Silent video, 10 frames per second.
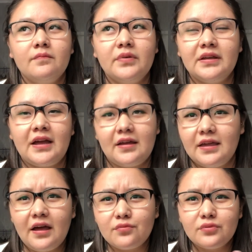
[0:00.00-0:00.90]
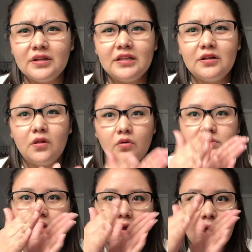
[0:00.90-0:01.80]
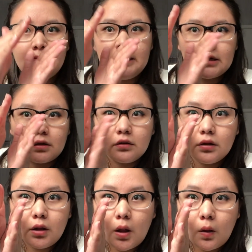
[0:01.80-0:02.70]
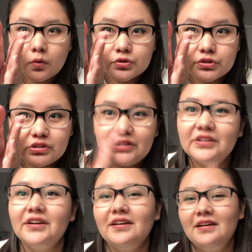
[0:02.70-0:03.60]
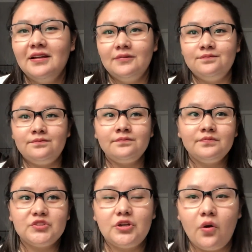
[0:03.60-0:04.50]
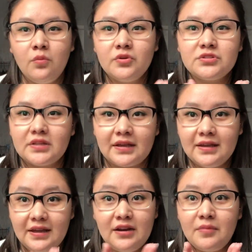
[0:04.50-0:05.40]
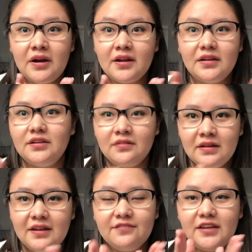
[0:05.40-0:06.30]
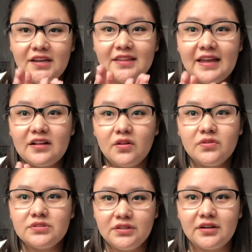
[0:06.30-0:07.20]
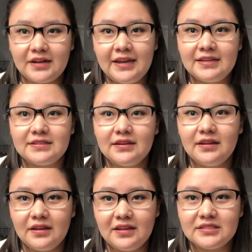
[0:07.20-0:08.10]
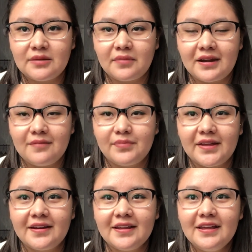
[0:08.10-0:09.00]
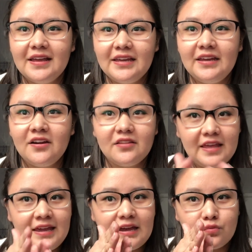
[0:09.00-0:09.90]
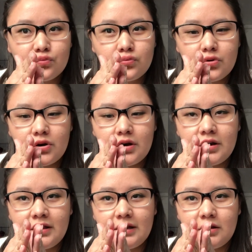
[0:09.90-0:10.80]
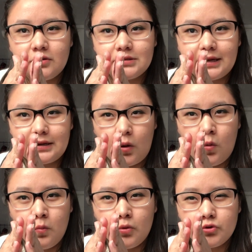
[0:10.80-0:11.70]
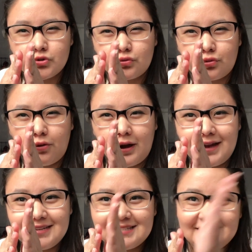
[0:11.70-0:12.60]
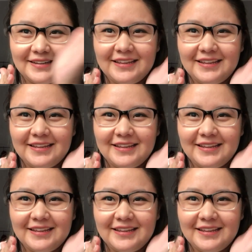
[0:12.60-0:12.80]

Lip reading: But yeah, it got really close. Like, I mean close. To almost like, in America, if they get that close, you're gonna hit somebody. But here, they get really close. Like, almost graze it.